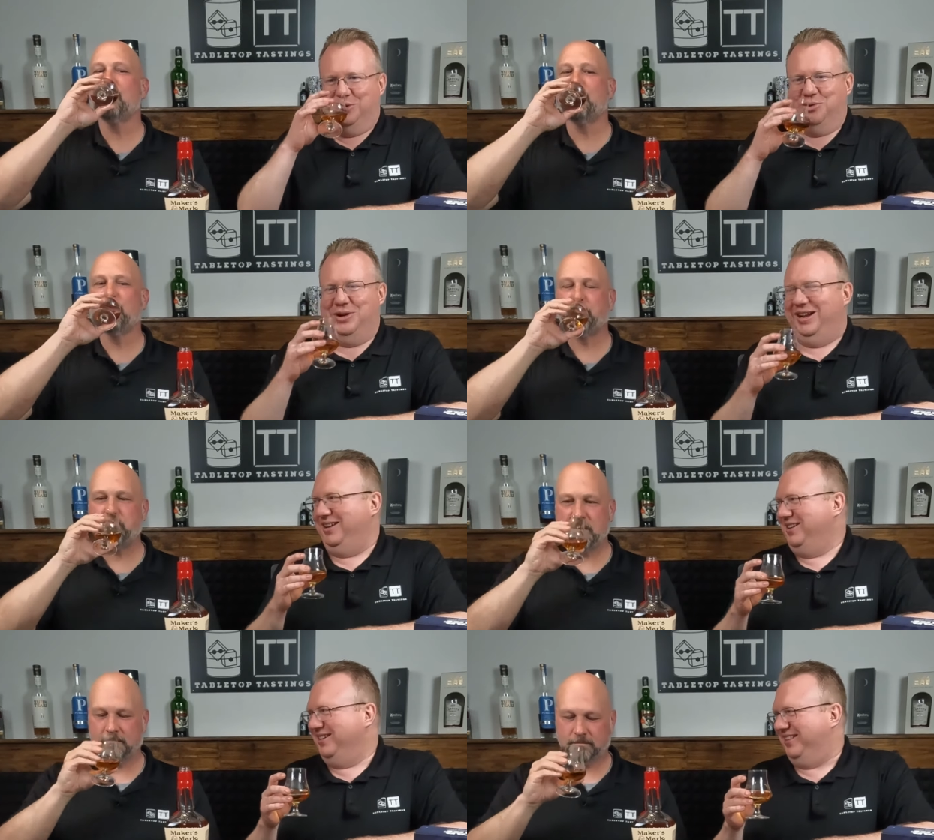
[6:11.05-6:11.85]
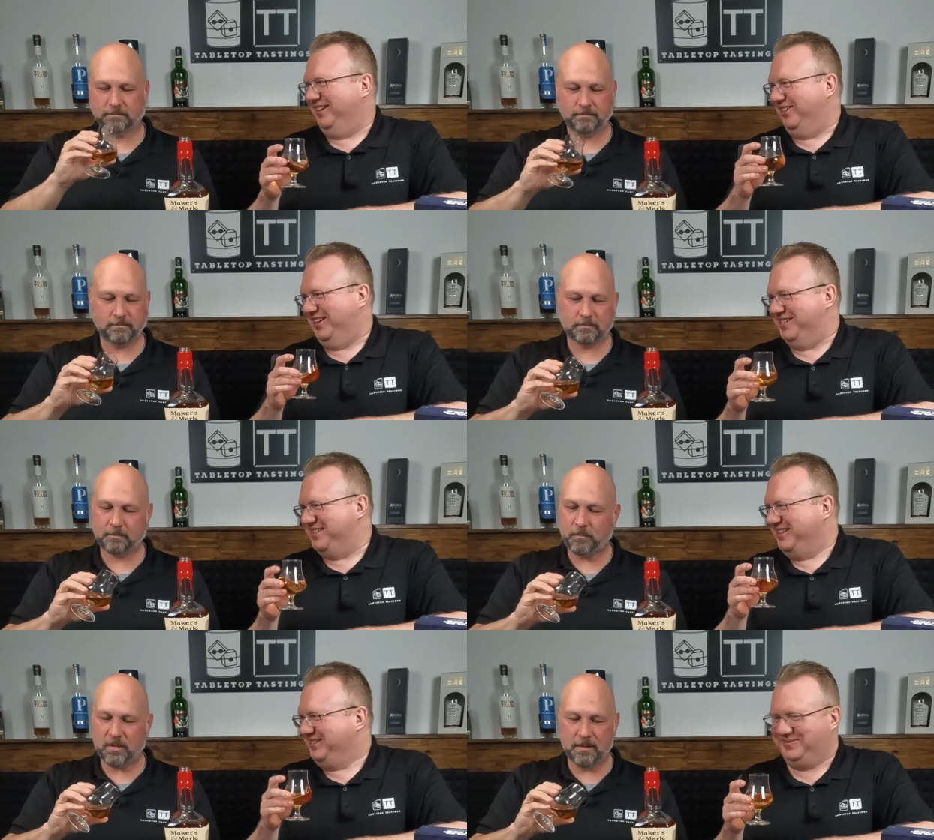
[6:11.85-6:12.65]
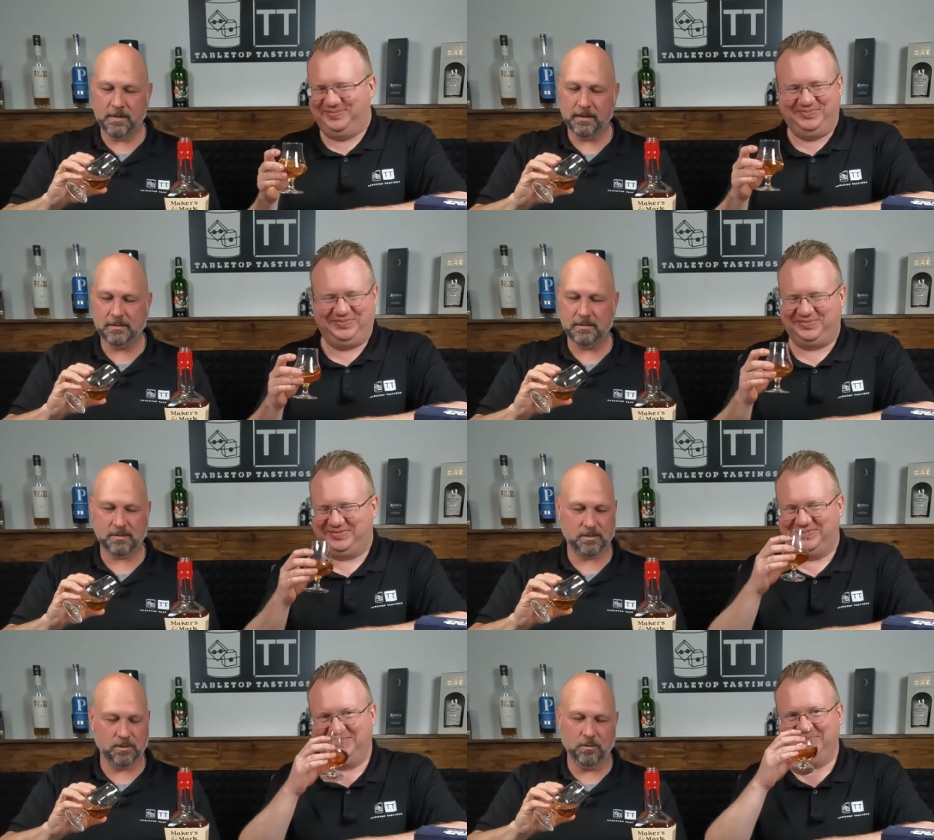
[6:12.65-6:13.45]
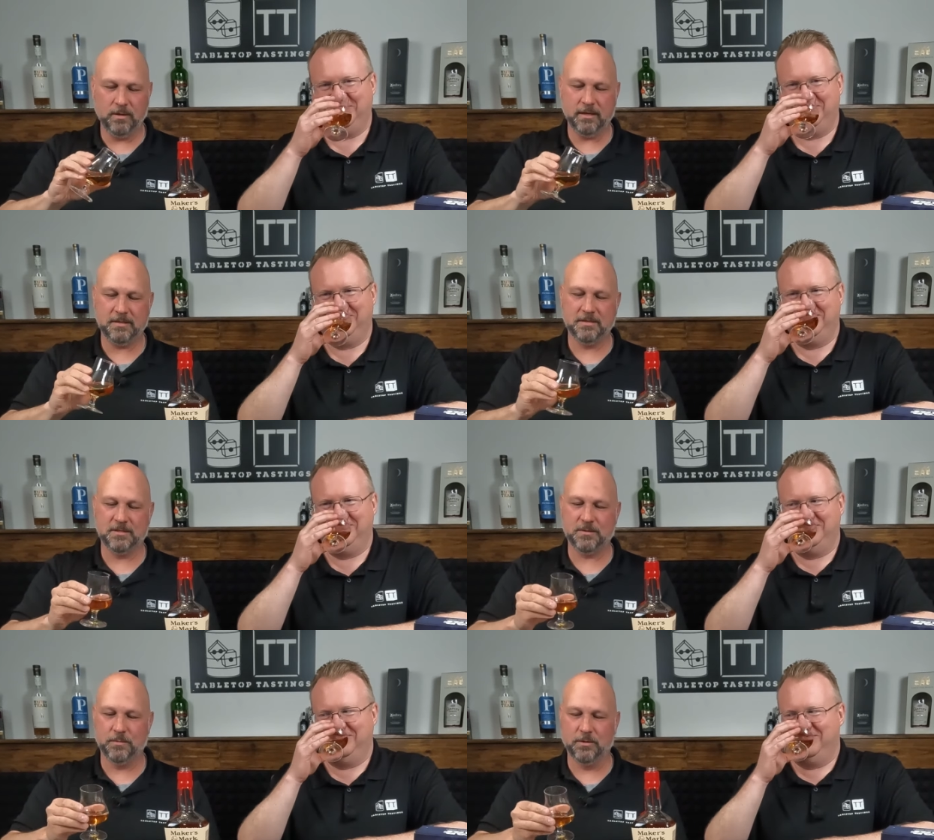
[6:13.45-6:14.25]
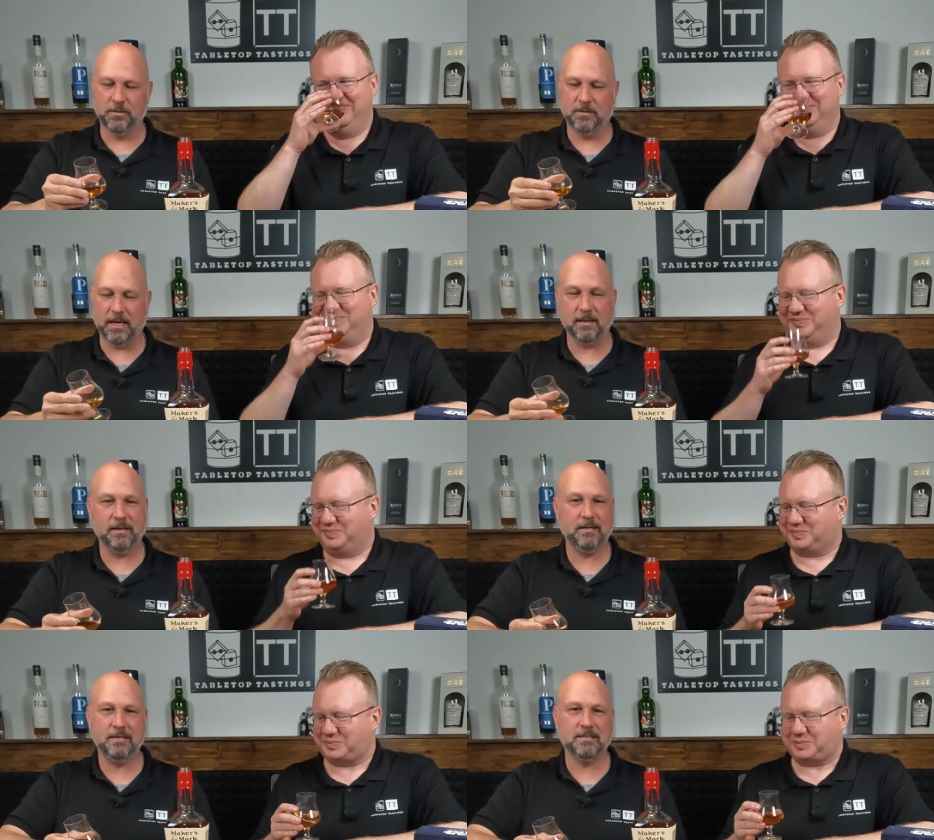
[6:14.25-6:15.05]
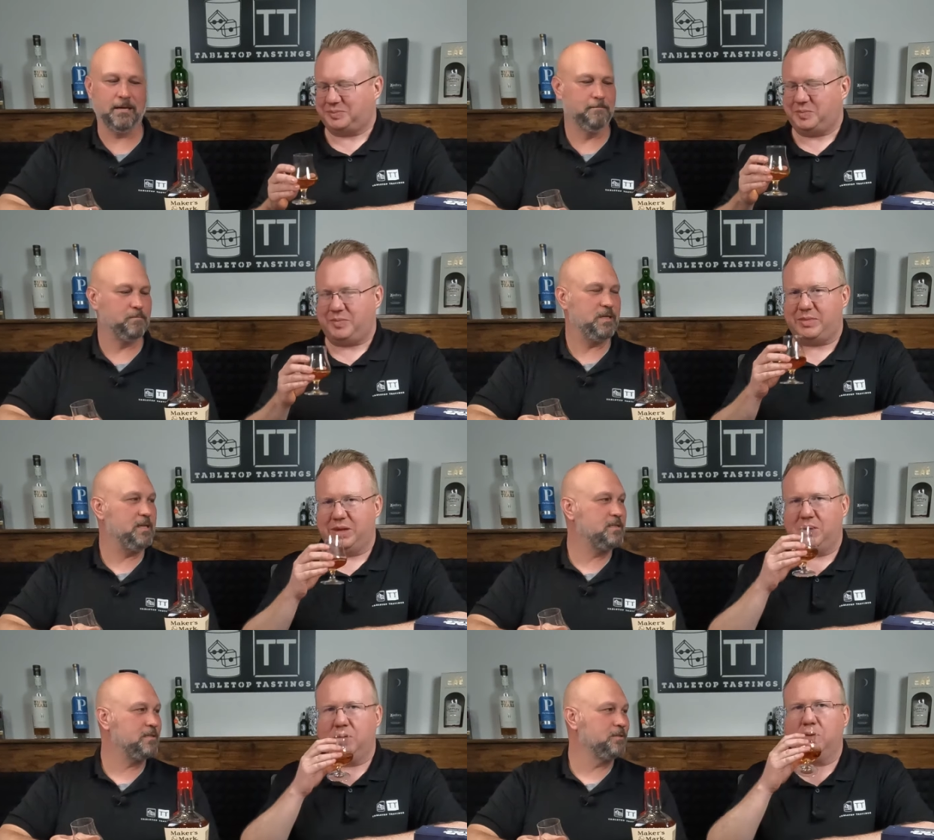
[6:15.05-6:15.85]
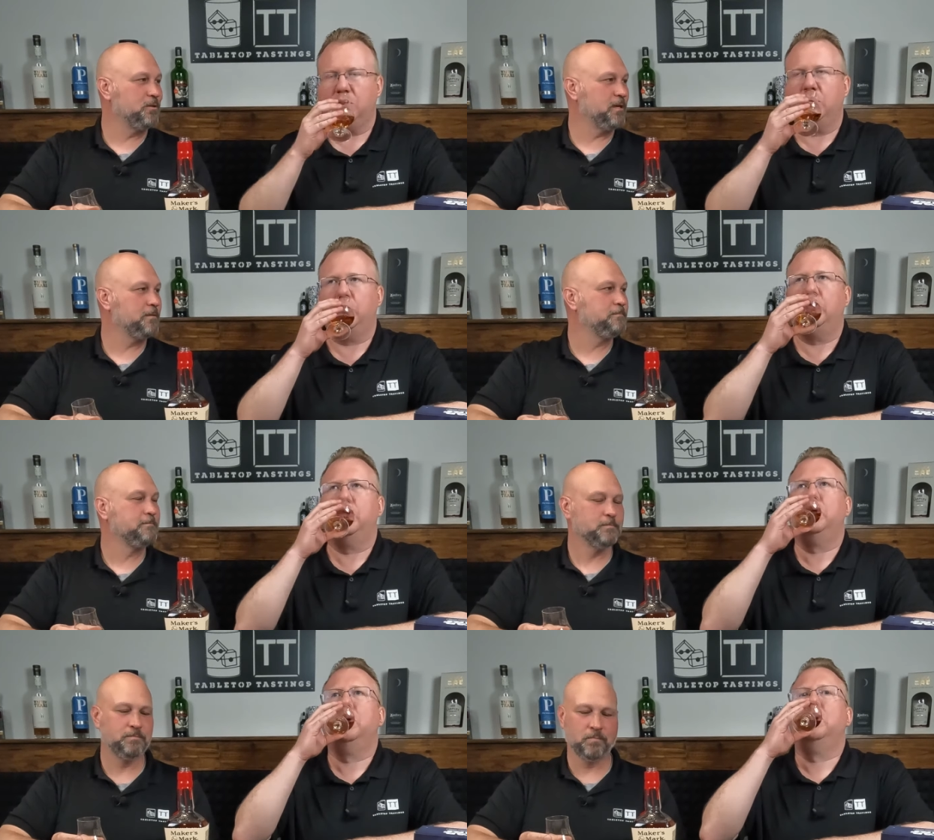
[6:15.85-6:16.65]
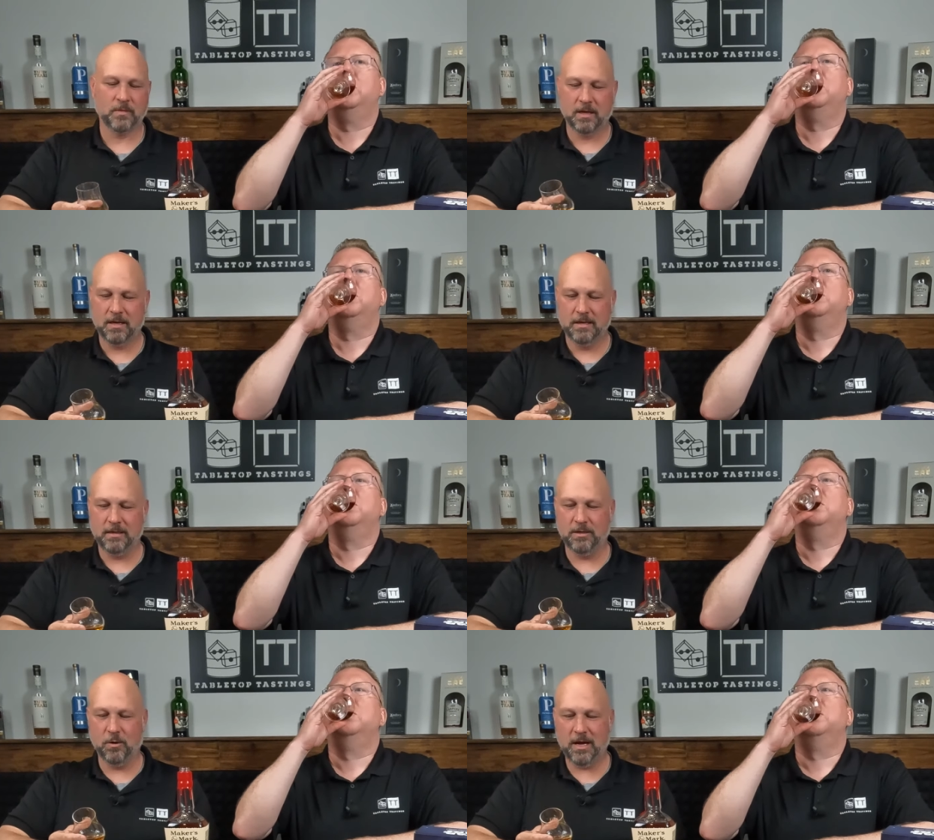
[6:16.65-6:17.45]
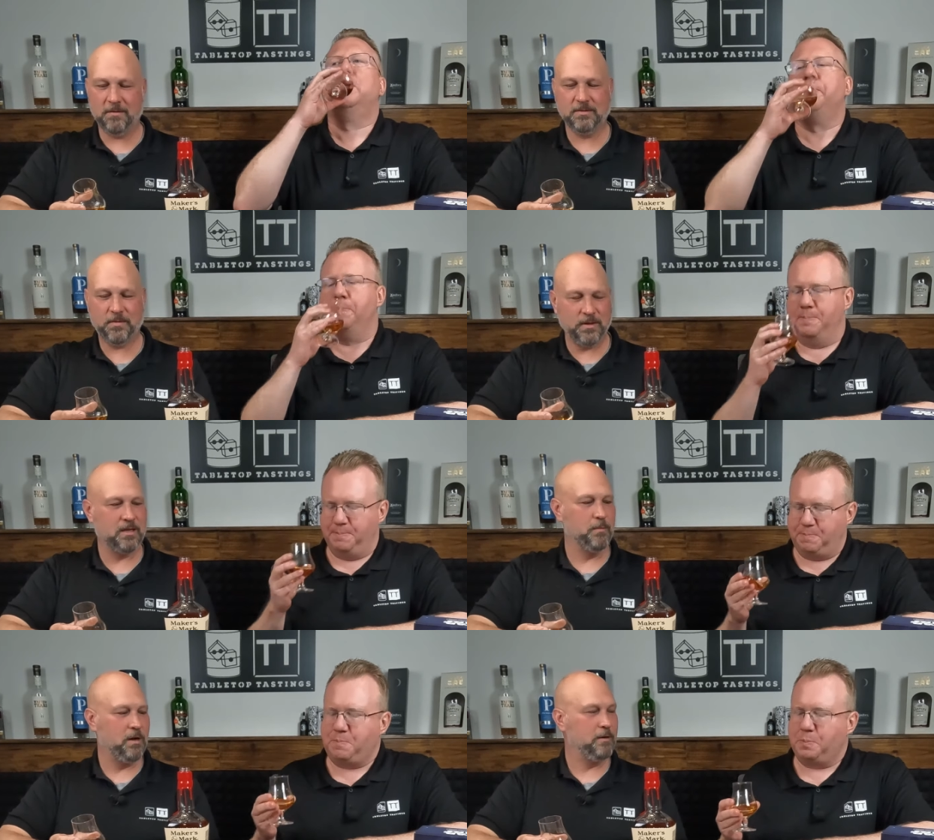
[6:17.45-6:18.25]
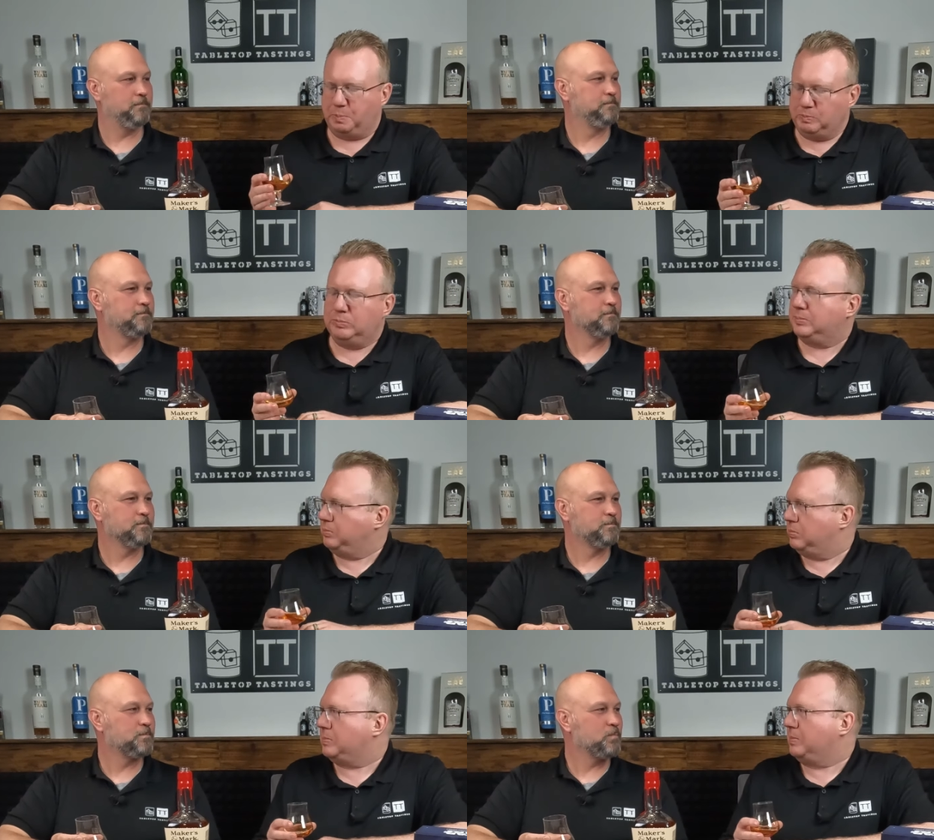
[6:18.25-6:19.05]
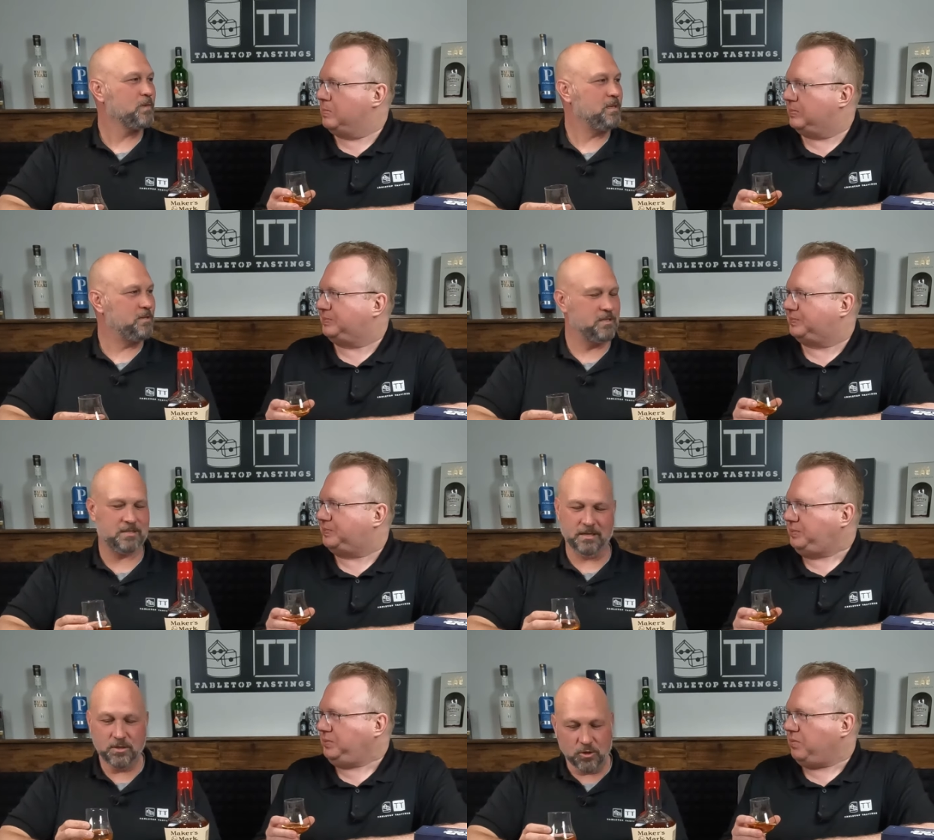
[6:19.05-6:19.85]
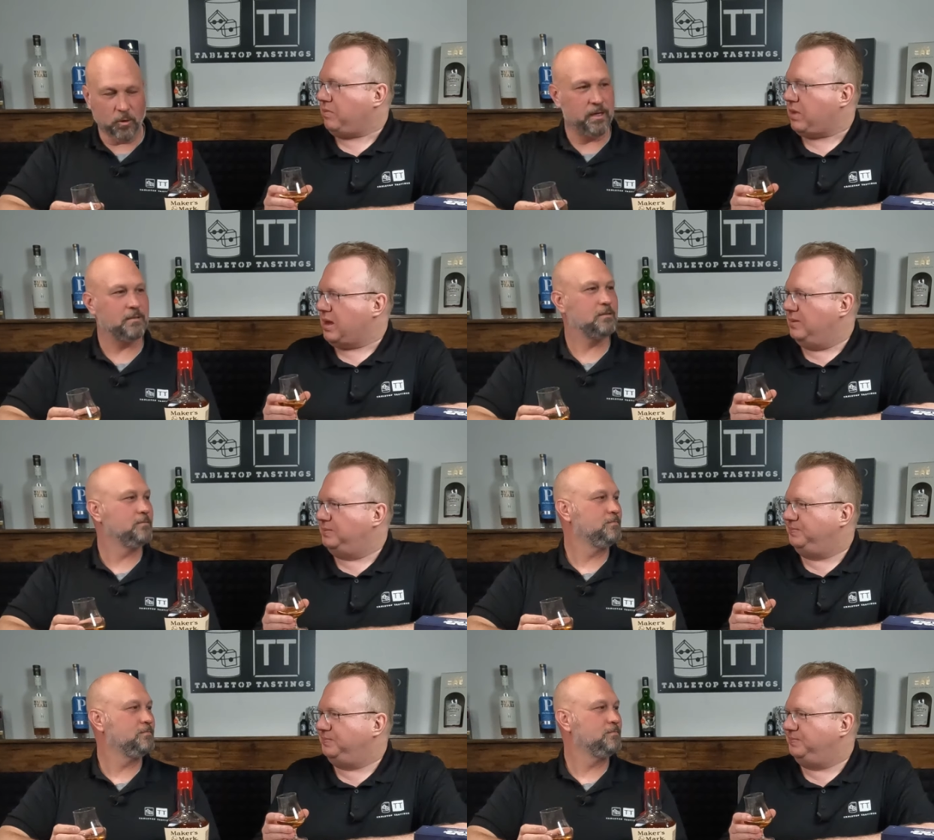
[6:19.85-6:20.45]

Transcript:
Speaker 1: Oh yeah, there it is. Makes it so nice and smooth, and like they said, easy to drink. You don't have to think mm. about it. You just enjoy it.